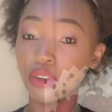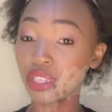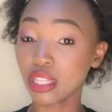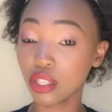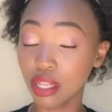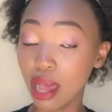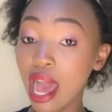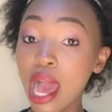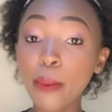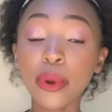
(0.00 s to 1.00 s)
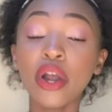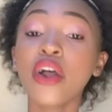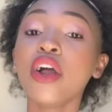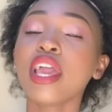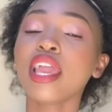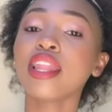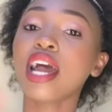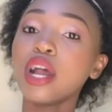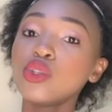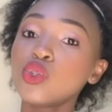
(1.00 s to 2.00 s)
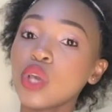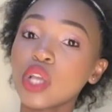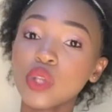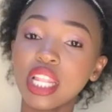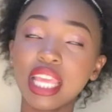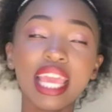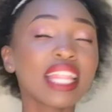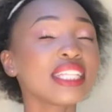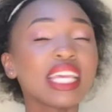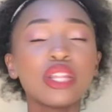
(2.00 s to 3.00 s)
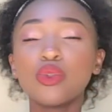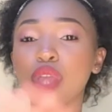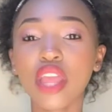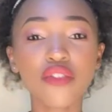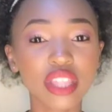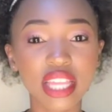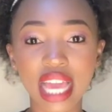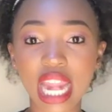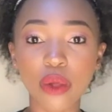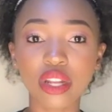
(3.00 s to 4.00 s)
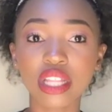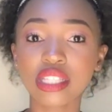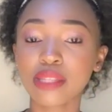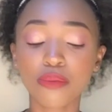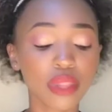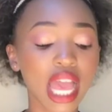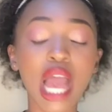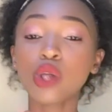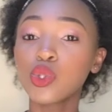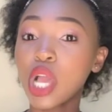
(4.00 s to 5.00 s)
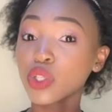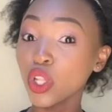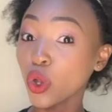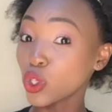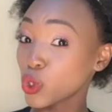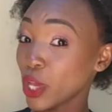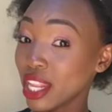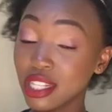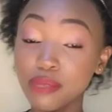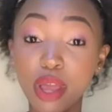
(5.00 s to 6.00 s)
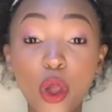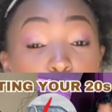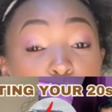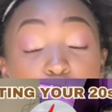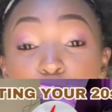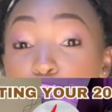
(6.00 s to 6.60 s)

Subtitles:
on the app, and how to actually edit and do everything around it, how to actually also edit my own